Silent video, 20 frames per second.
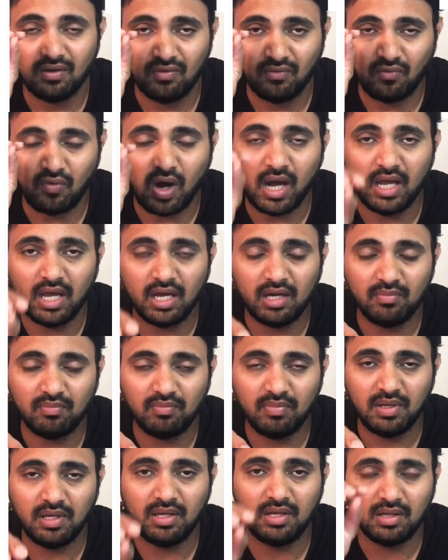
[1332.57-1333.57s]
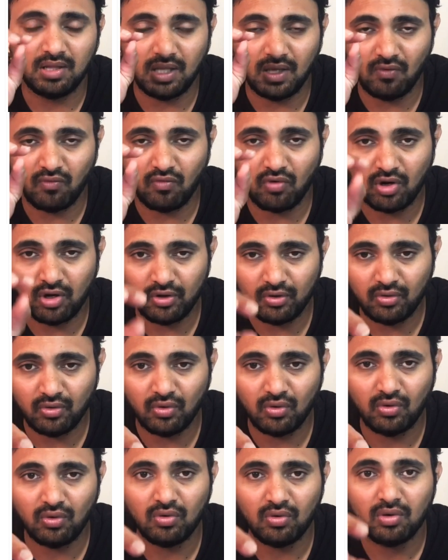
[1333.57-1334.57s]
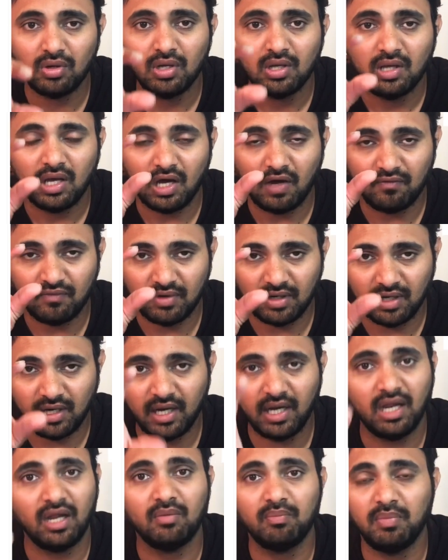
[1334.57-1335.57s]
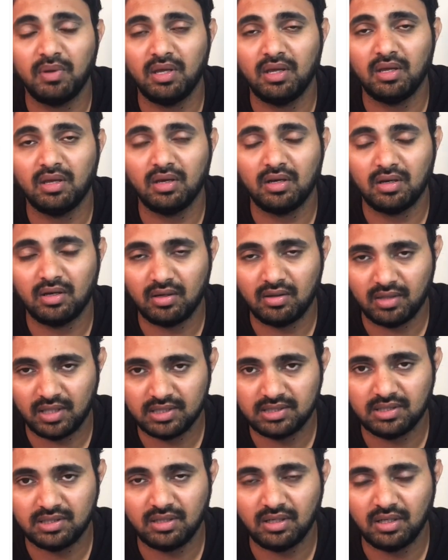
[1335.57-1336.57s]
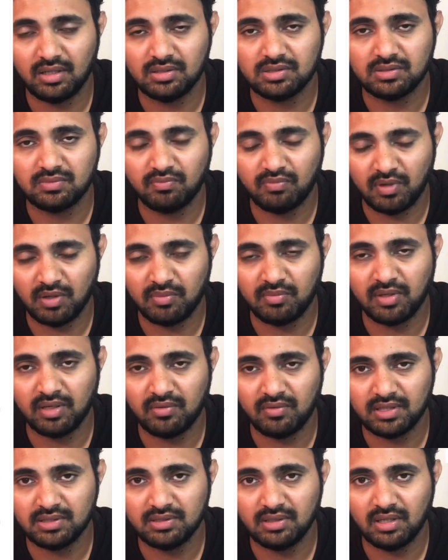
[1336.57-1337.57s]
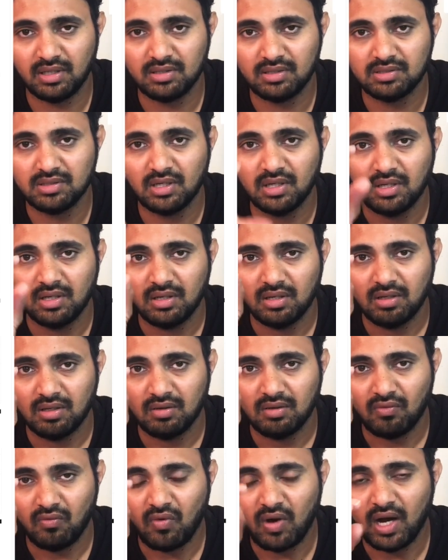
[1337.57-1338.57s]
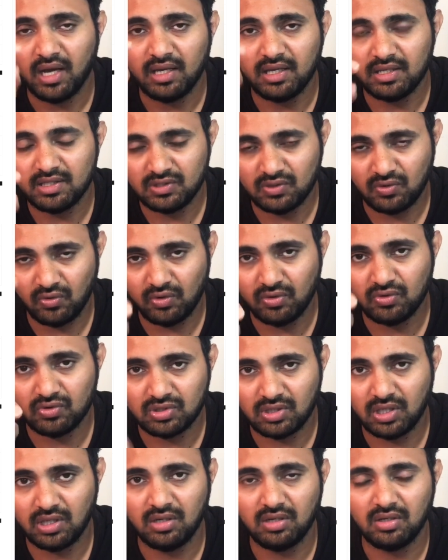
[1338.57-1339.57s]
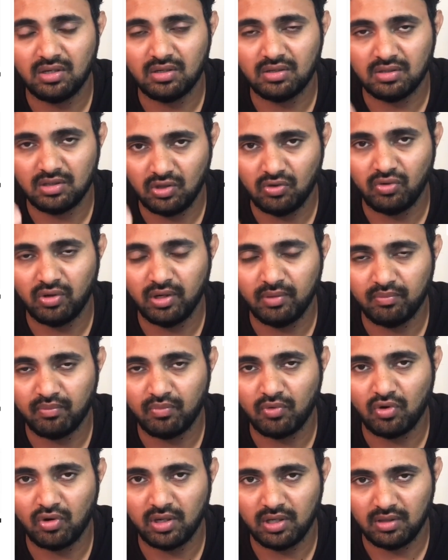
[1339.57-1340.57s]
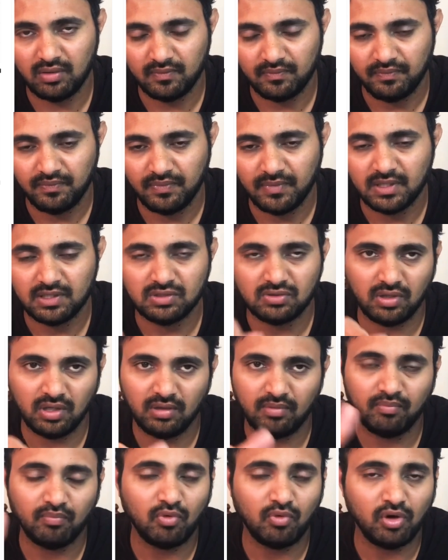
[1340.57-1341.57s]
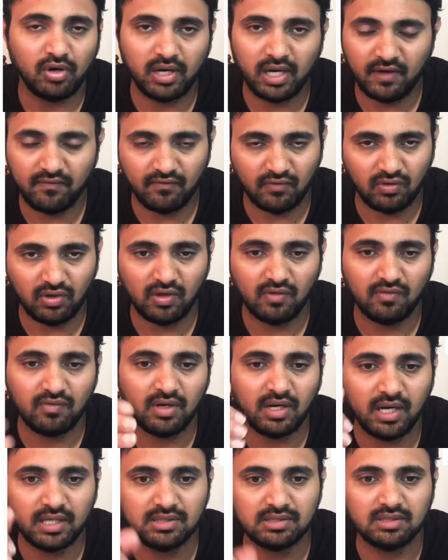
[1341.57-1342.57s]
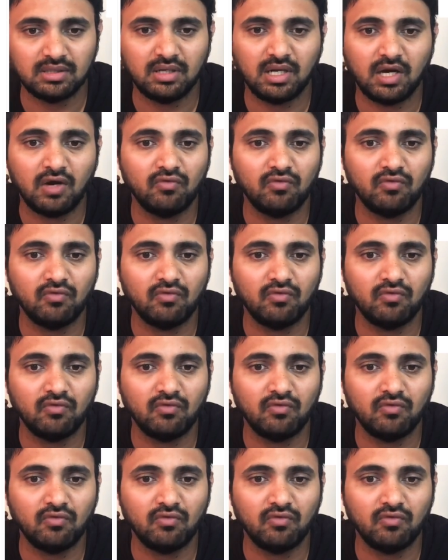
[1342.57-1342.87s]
YNP, they wanted to know after getting a permanent residence, why he's going to stay here, your employee. So employer have to give an answer.